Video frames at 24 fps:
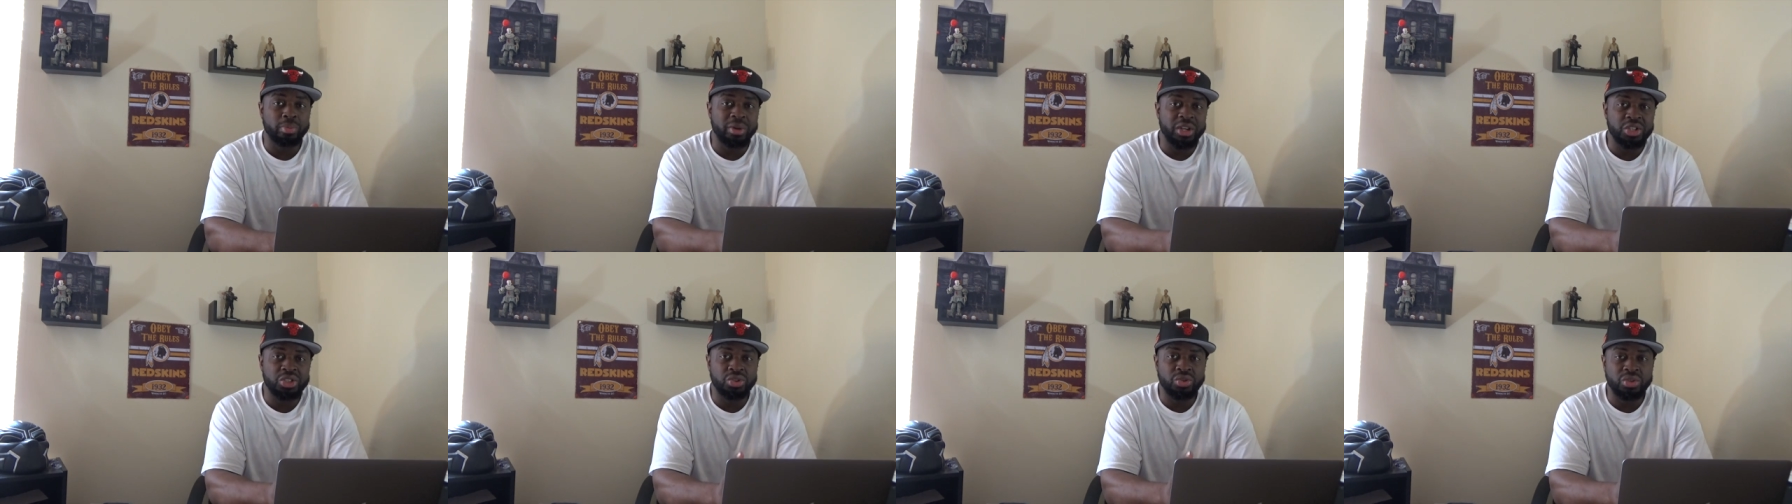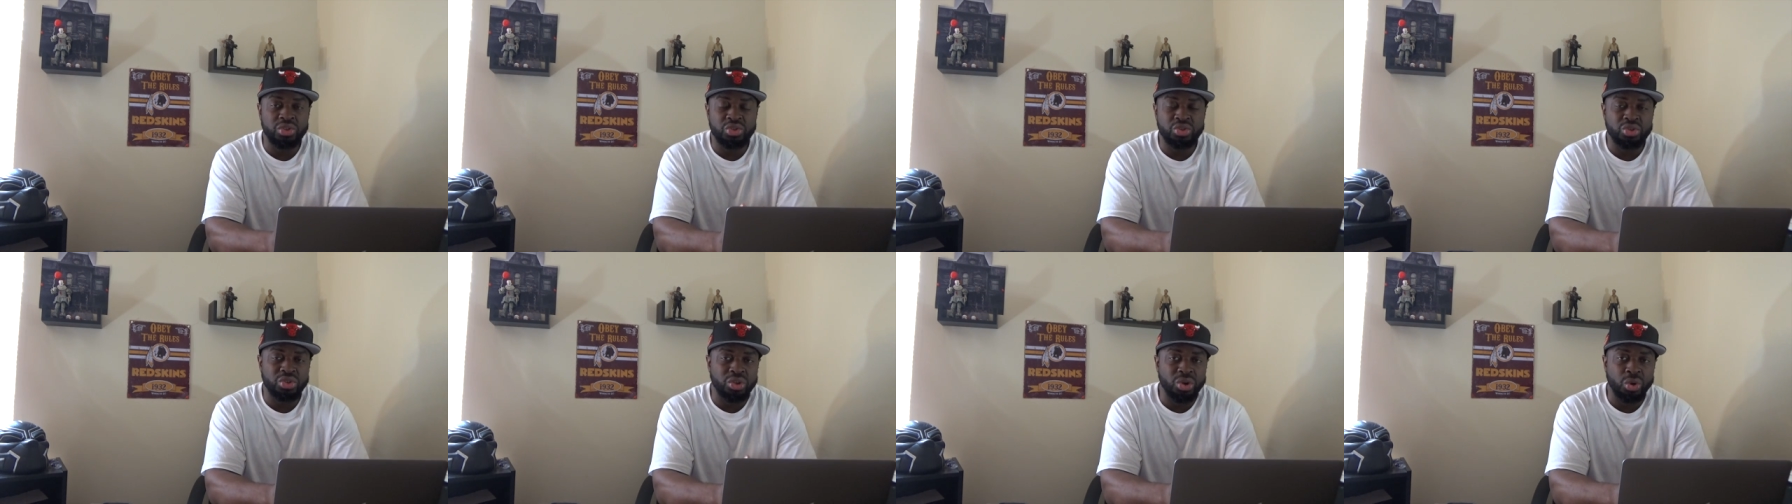make sure
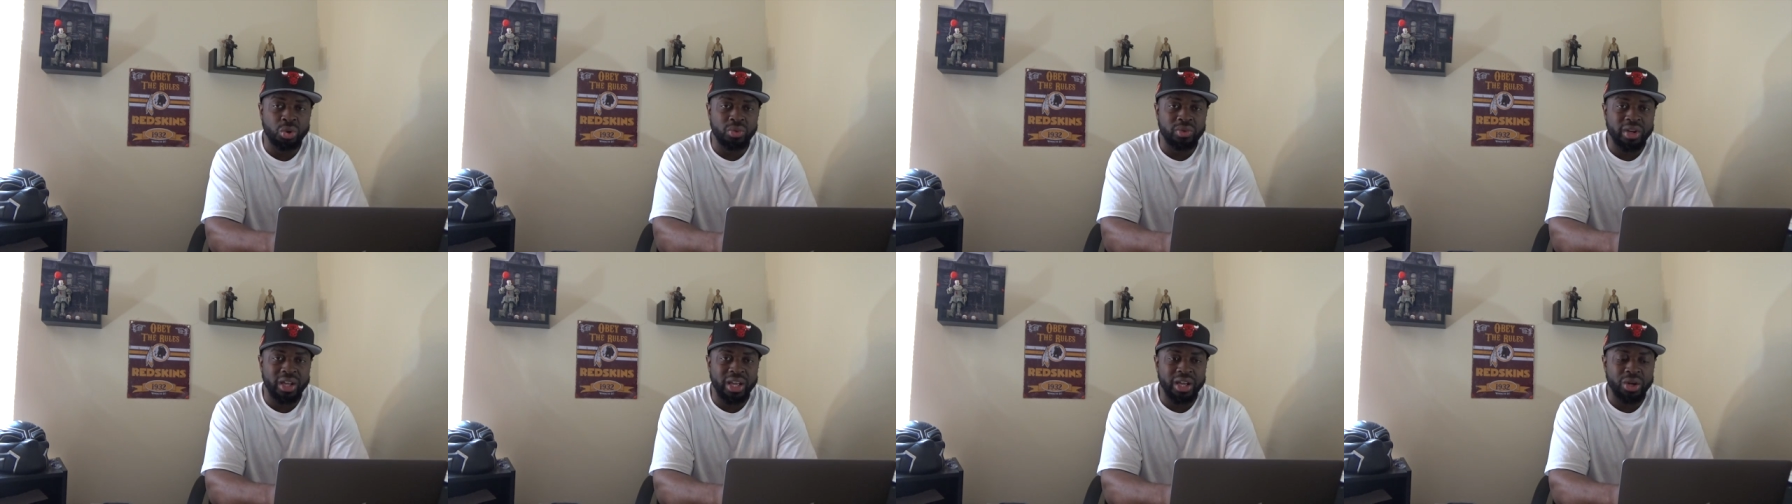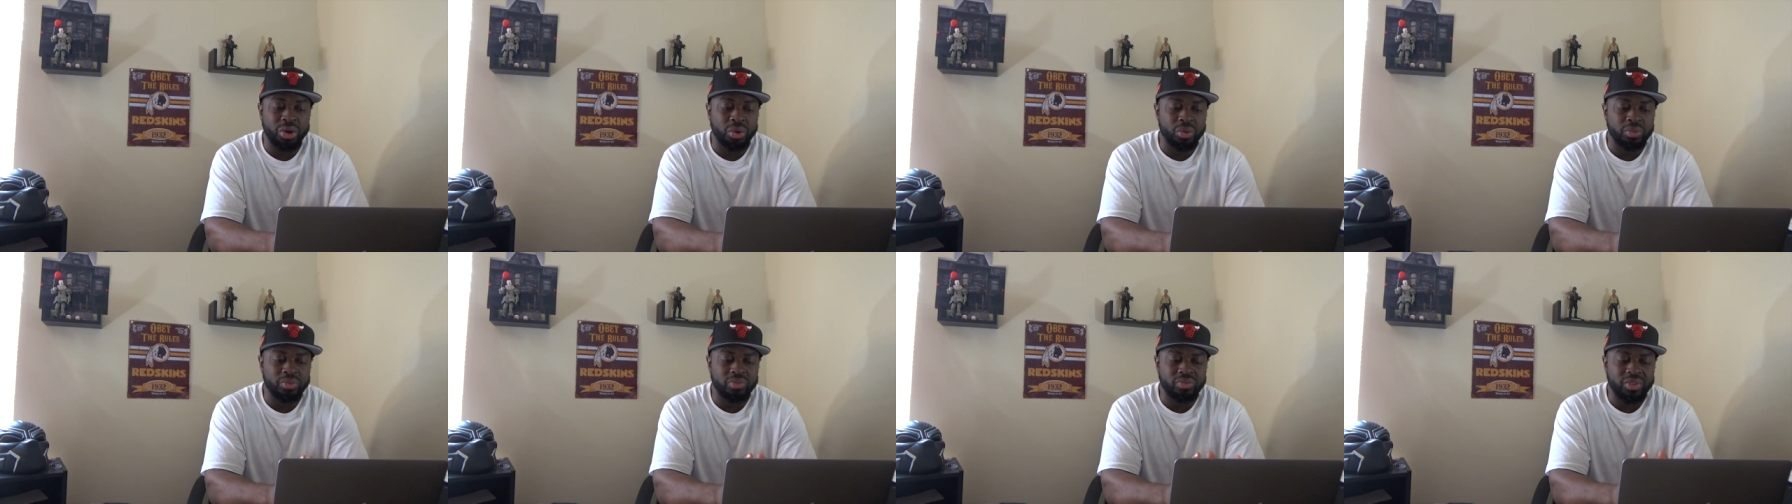that you go
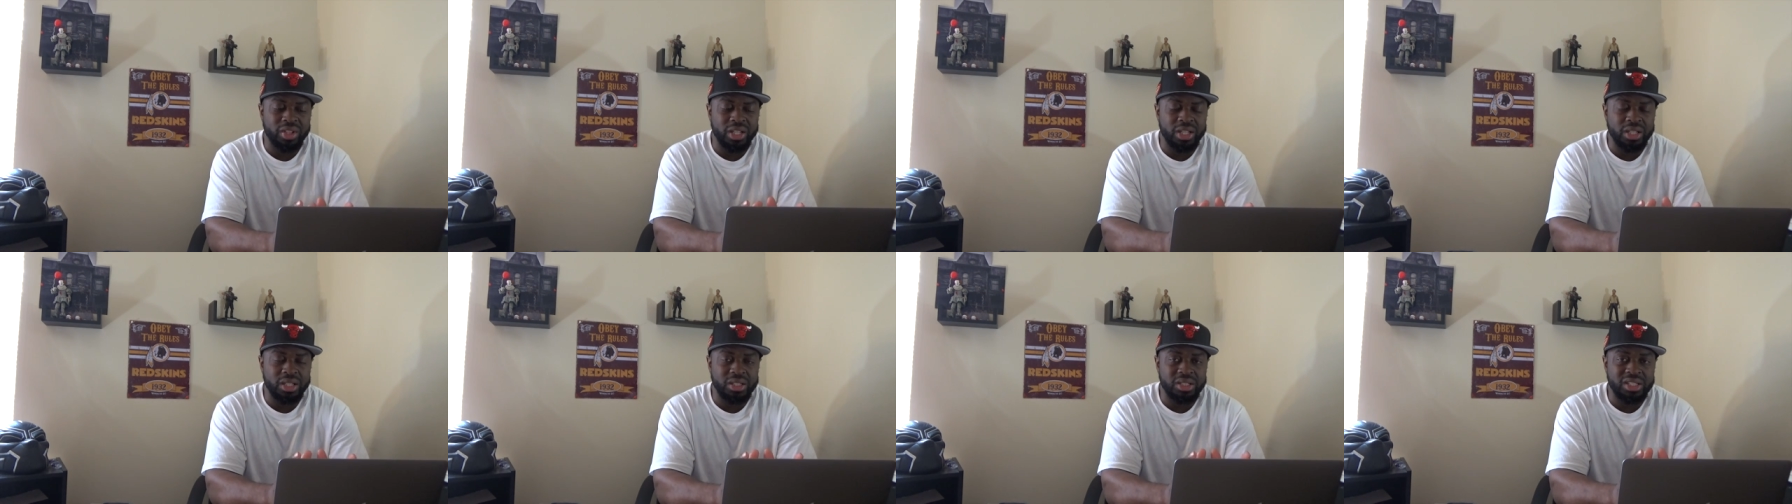down the